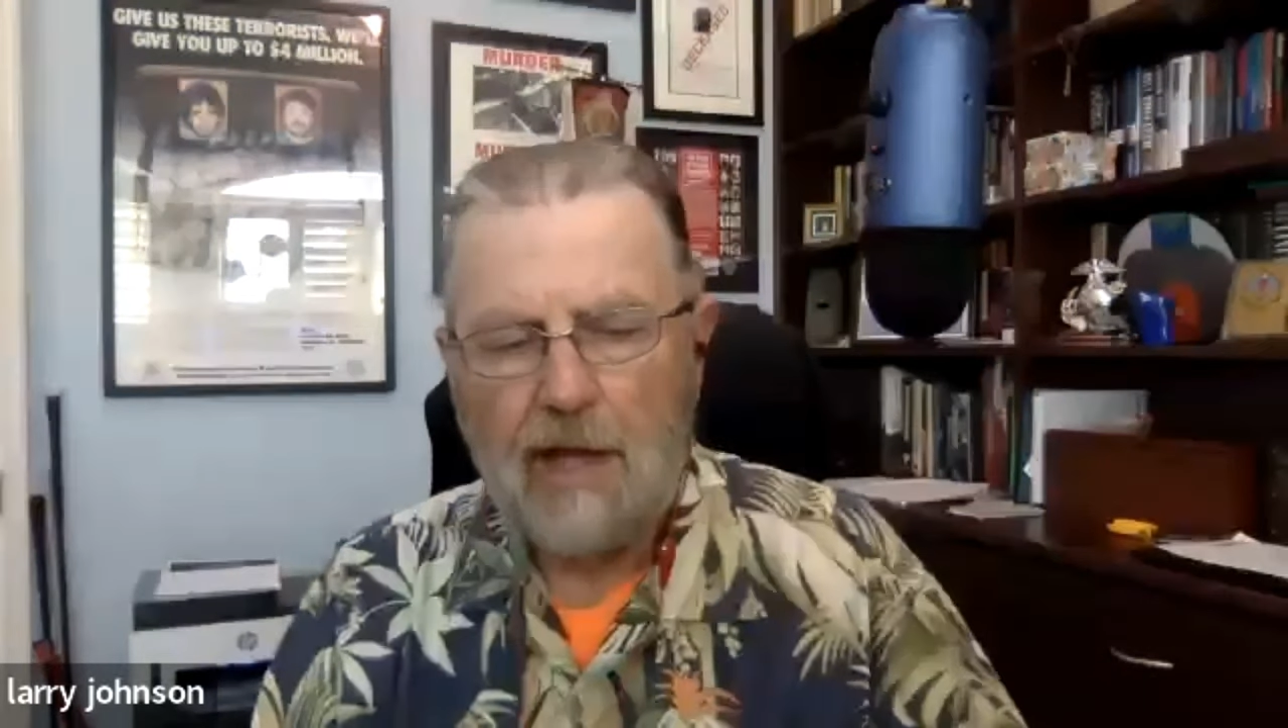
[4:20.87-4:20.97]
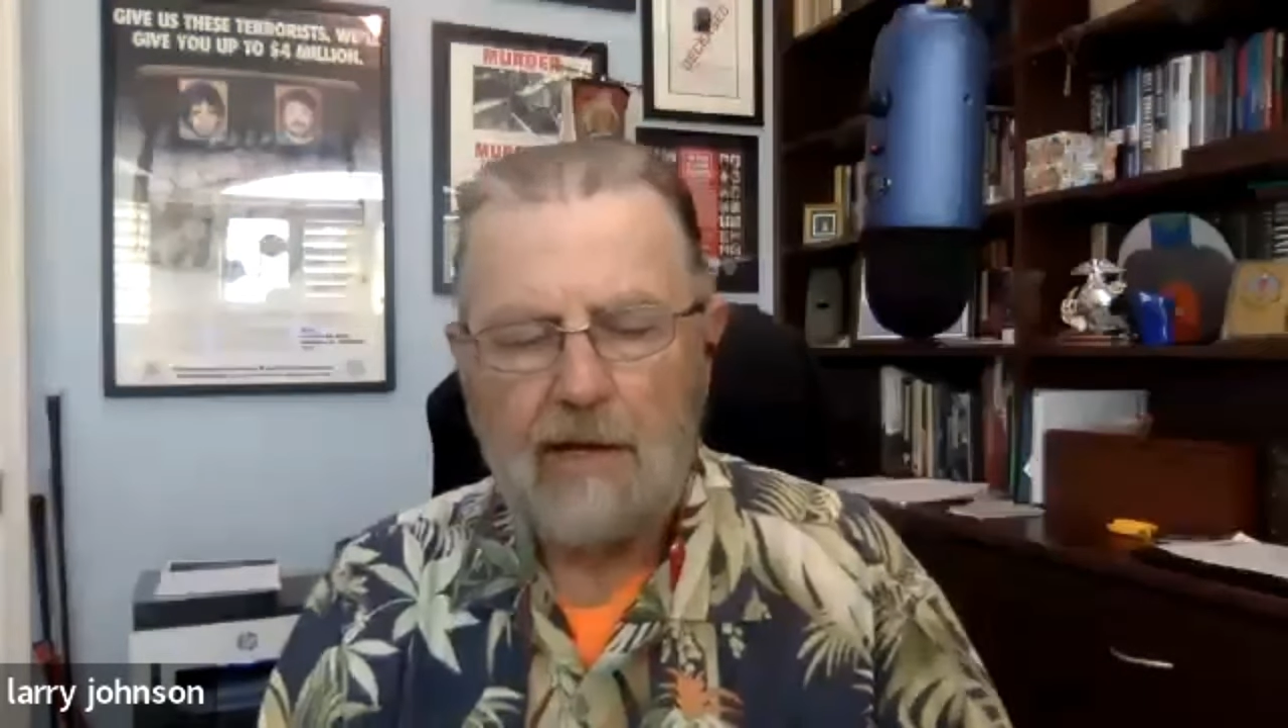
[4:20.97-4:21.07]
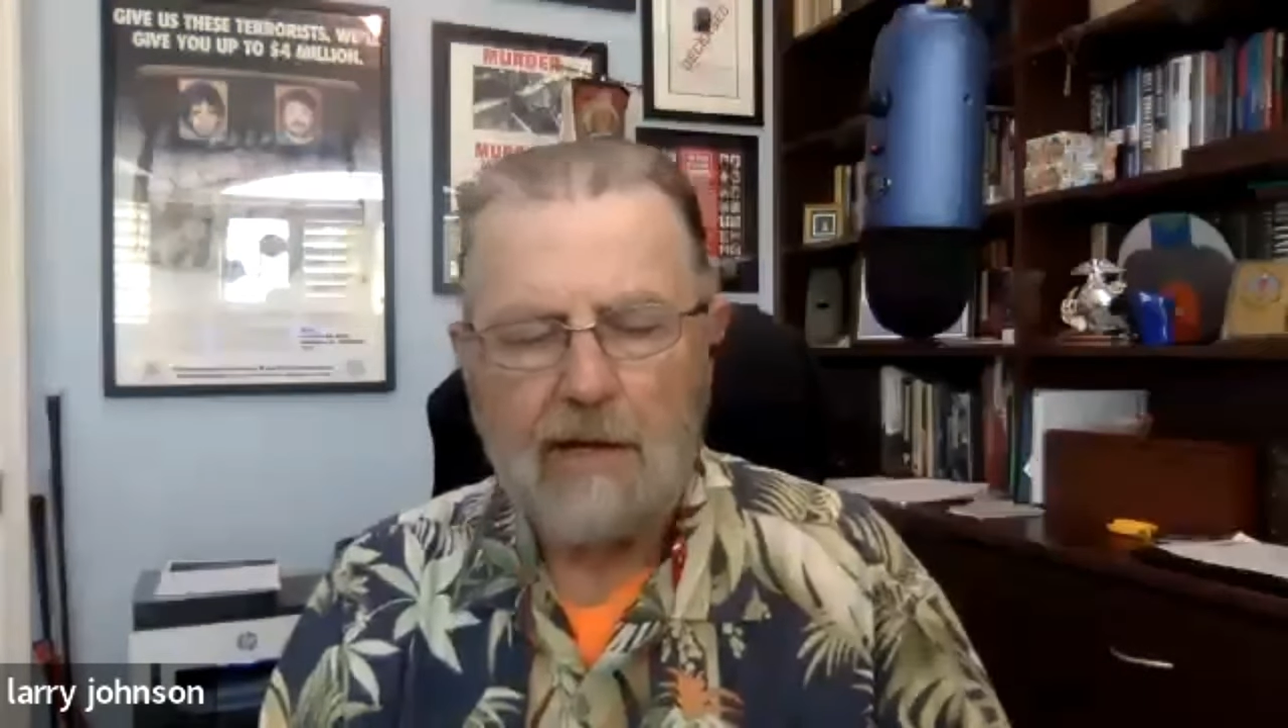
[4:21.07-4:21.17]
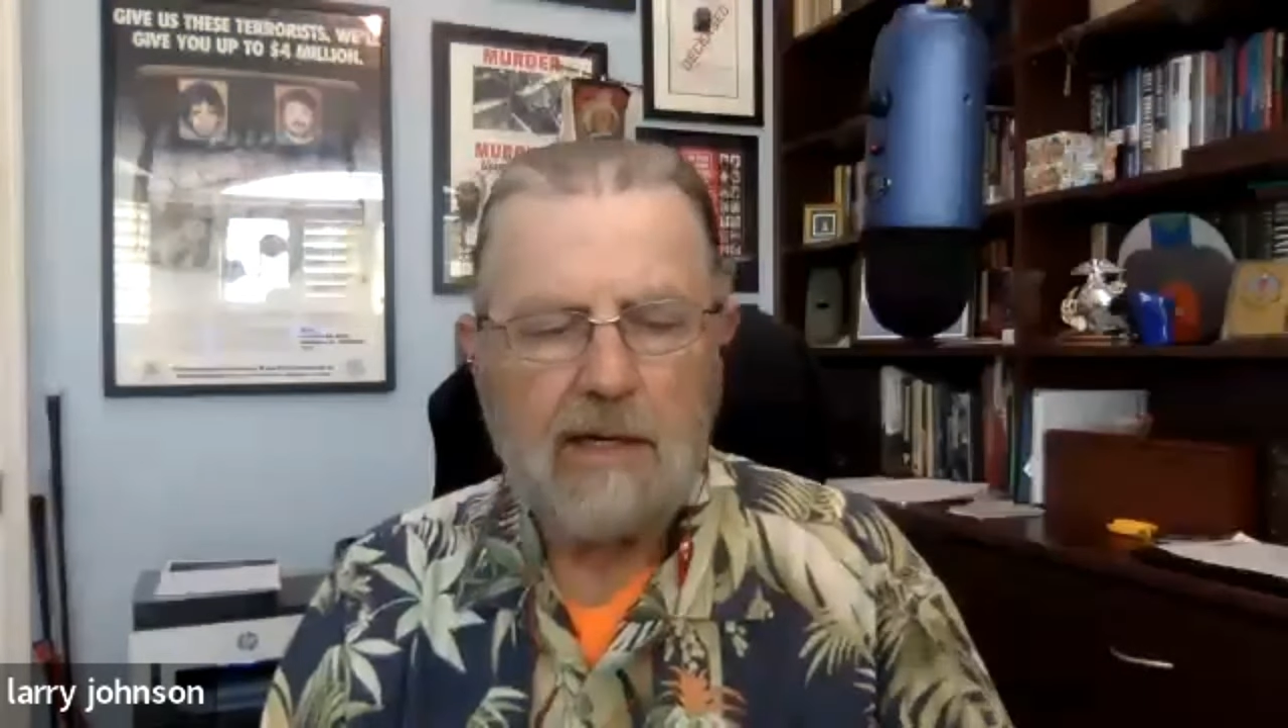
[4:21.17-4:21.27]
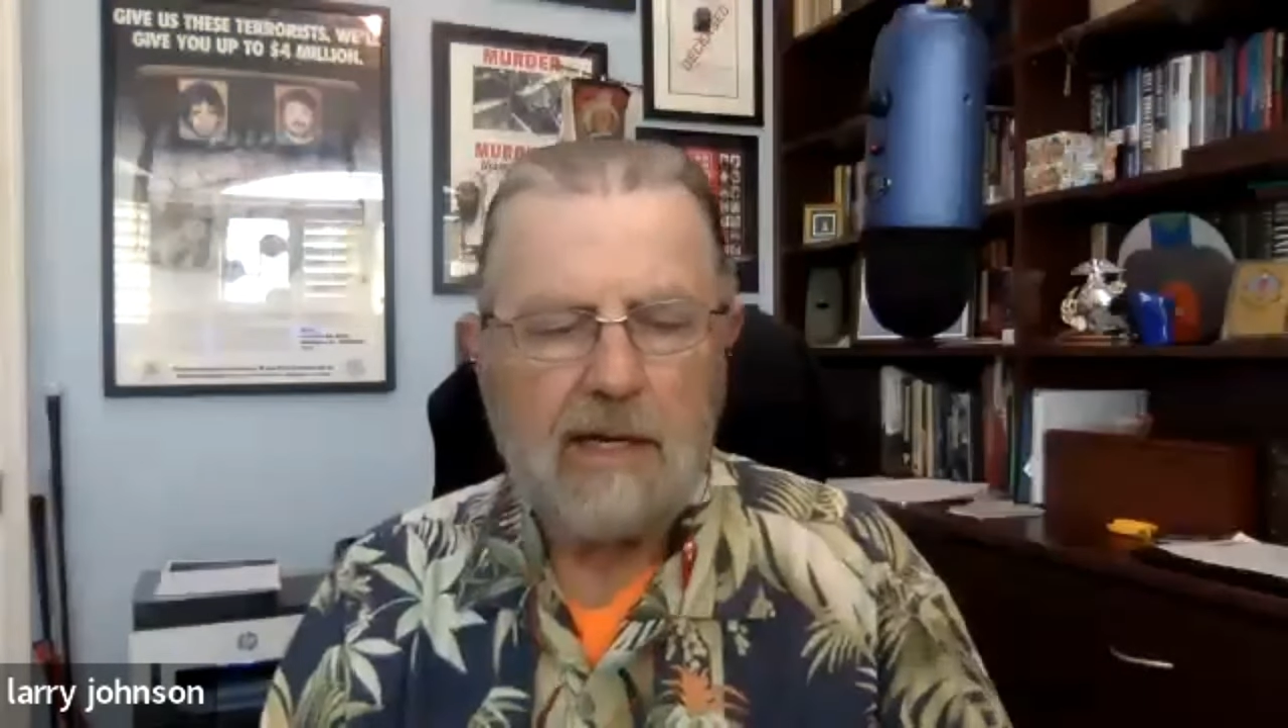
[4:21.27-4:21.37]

that.